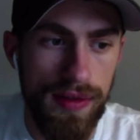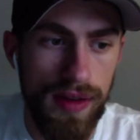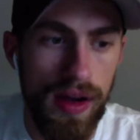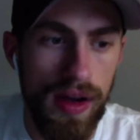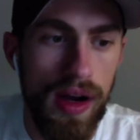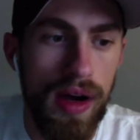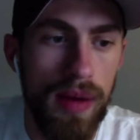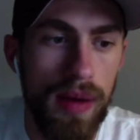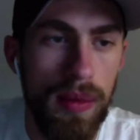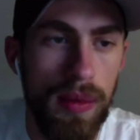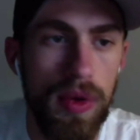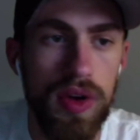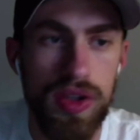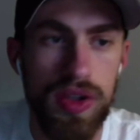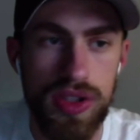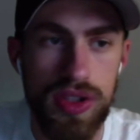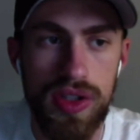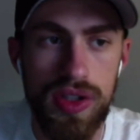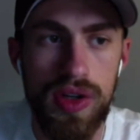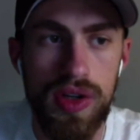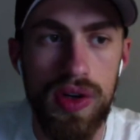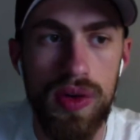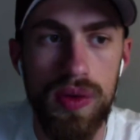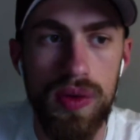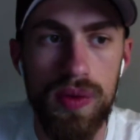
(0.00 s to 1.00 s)

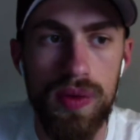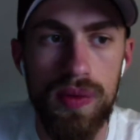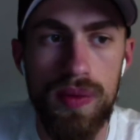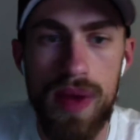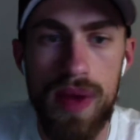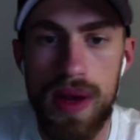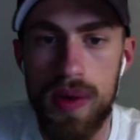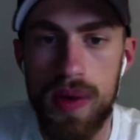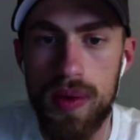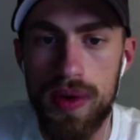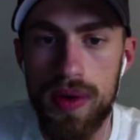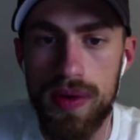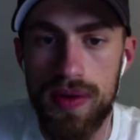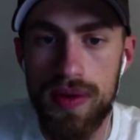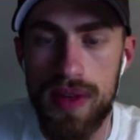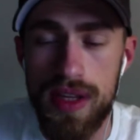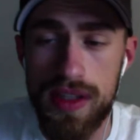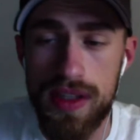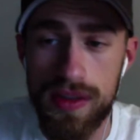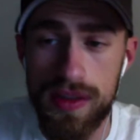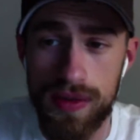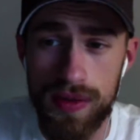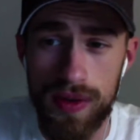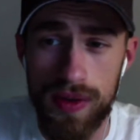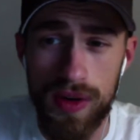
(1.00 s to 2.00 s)
Also make one of
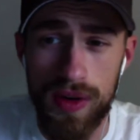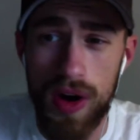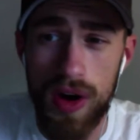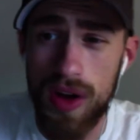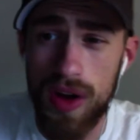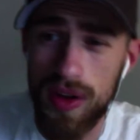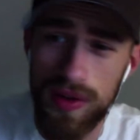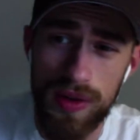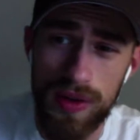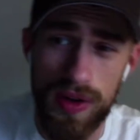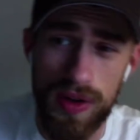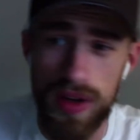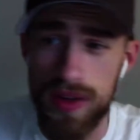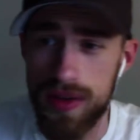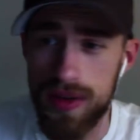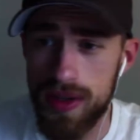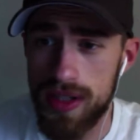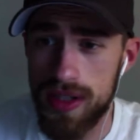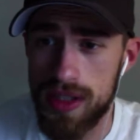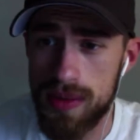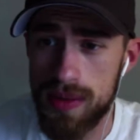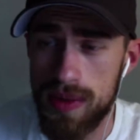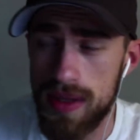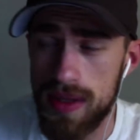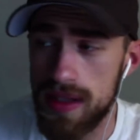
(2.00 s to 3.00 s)
these for all of your other
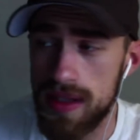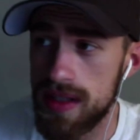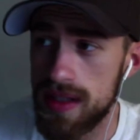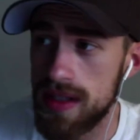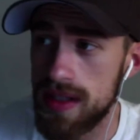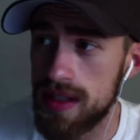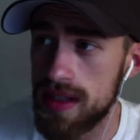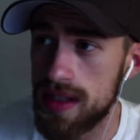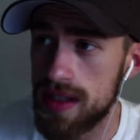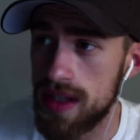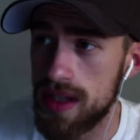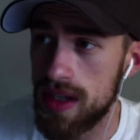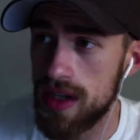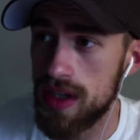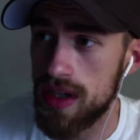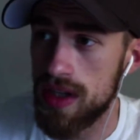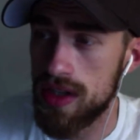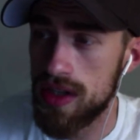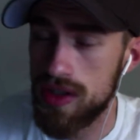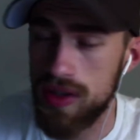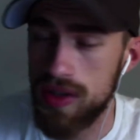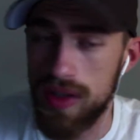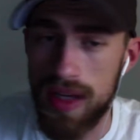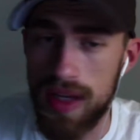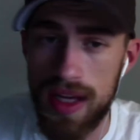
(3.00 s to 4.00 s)
expenses
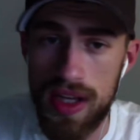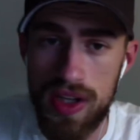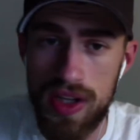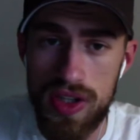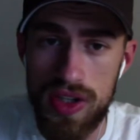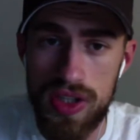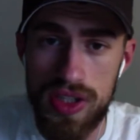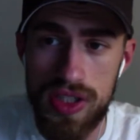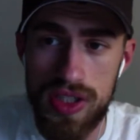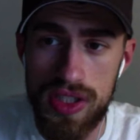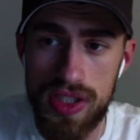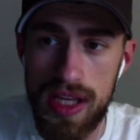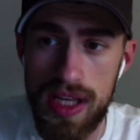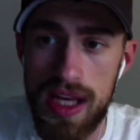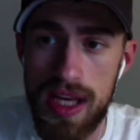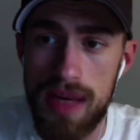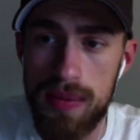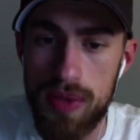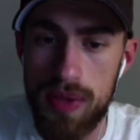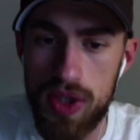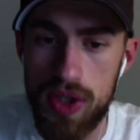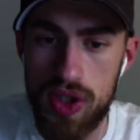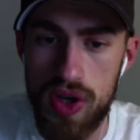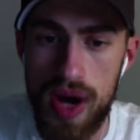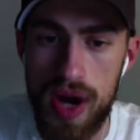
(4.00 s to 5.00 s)
so you can just
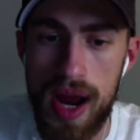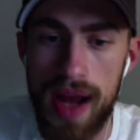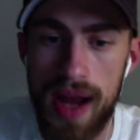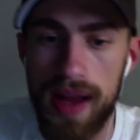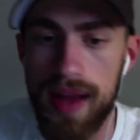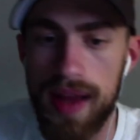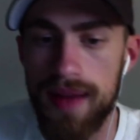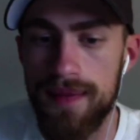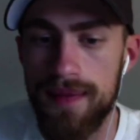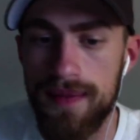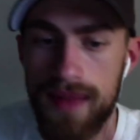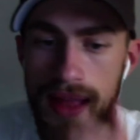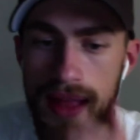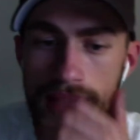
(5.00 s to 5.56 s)
keep track.